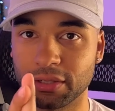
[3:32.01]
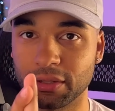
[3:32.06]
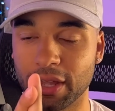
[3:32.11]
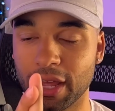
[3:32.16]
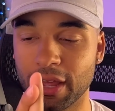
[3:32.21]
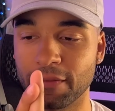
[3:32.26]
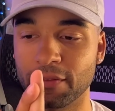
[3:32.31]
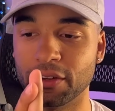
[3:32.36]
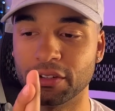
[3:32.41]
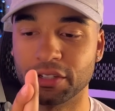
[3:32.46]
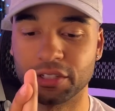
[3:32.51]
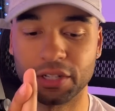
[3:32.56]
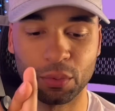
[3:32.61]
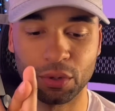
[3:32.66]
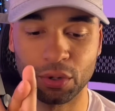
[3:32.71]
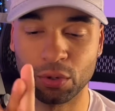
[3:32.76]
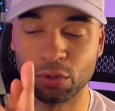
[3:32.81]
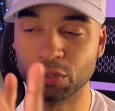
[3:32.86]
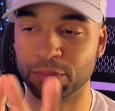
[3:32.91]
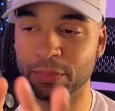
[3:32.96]
Okay, if you're
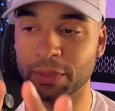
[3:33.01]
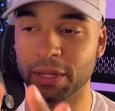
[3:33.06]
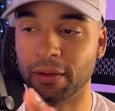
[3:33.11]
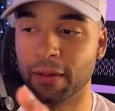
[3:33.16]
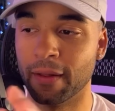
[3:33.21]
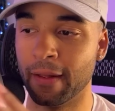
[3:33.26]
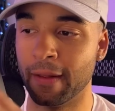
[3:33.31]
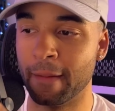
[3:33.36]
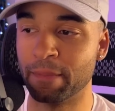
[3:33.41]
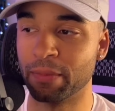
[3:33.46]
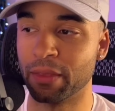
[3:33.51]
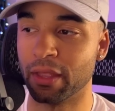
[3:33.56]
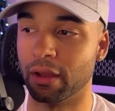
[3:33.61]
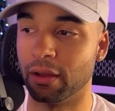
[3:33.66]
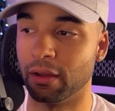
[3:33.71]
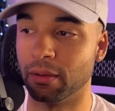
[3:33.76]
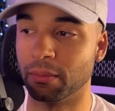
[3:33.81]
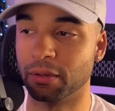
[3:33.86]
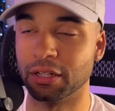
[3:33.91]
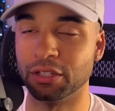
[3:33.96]
someone who's been
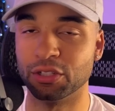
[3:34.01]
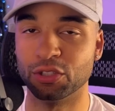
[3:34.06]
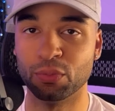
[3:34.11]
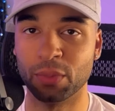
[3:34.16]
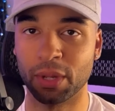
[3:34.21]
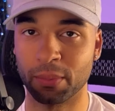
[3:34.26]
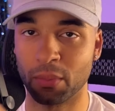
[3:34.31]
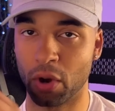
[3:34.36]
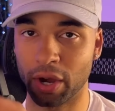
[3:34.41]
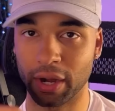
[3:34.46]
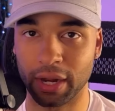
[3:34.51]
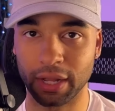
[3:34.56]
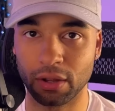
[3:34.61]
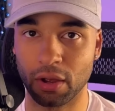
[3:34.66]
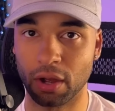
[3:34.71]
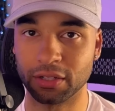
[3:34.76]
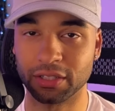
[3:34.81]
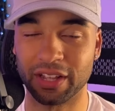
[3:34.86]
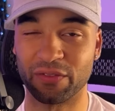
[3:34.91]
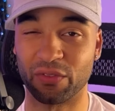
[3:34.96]
consuming marketing
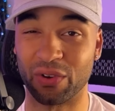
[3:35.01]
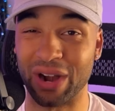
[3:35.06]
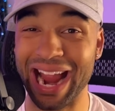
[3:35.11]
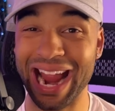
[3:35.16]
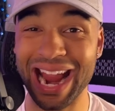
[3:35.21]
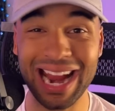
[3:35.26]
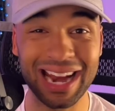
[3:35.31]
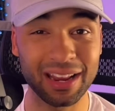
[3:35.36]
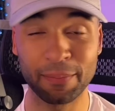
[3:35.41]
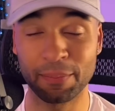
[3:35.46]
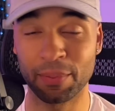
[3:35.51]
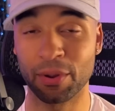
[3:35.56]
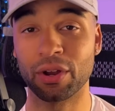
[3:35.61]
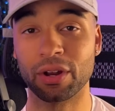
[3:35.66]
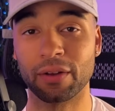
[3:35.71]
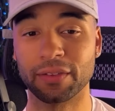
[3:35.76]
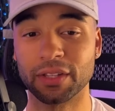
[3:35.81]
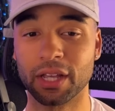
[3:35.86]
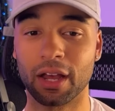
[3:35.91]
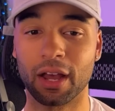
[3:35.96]
content for any
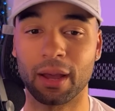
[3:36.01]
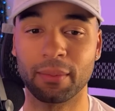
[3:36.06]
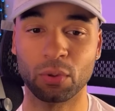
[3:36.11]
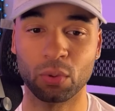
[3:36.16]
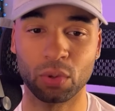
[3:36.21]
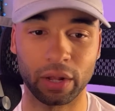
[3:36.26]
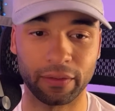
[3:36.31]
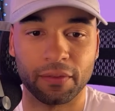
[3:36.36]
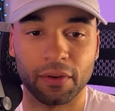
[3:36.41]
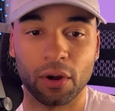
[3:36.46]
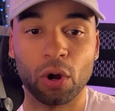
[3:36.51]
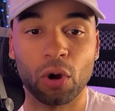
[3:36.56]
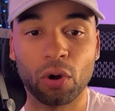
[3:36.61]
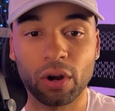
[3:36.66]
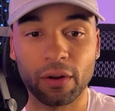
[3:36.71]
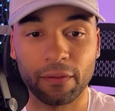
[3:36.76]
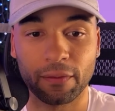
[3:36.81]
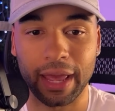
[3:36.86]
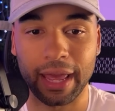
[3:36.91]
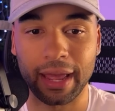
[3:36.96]
period of time, you will have
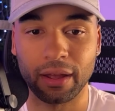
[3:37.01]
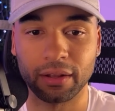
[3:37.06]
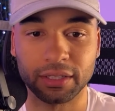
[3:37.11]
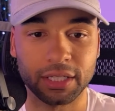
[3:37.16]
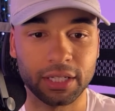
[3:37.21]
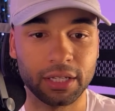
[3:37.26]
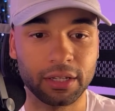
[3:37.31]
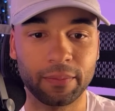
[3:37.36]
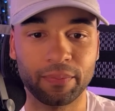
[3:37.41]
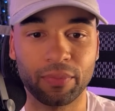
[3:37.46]
heard of KLT.